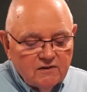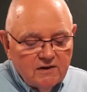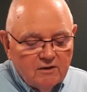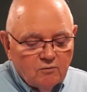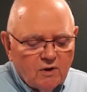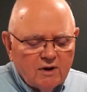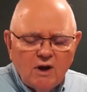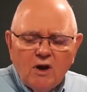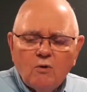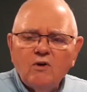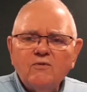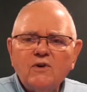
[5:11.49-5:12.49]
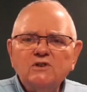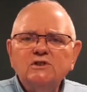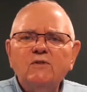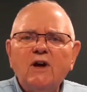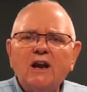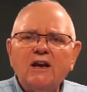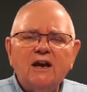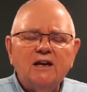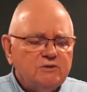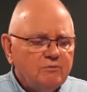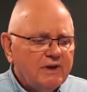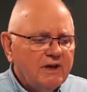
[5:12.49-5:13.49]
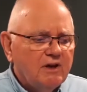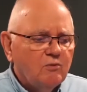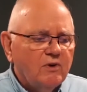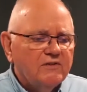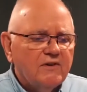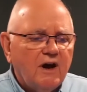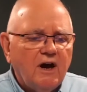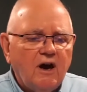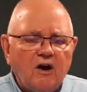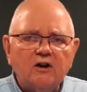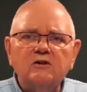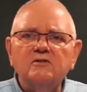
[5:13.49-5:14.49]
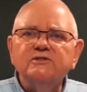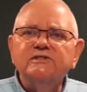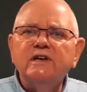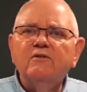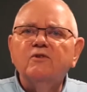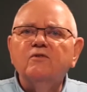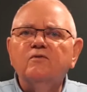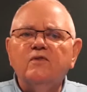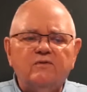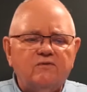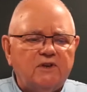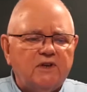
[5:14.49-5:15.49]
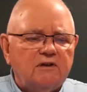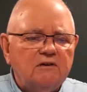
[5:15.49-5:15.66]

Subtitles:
And well, first of all, I'd like to begin with Article 750.